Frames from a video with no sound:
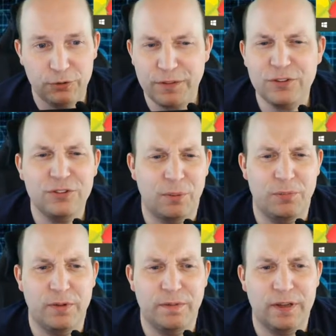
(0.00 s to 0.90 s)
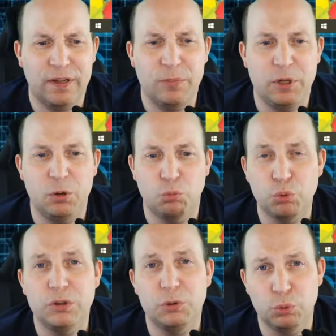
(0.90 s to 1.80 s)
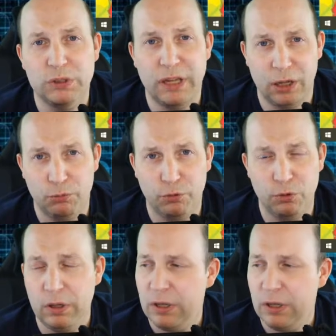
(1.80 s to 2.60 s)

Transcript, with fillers: This is something that can be really, really helpful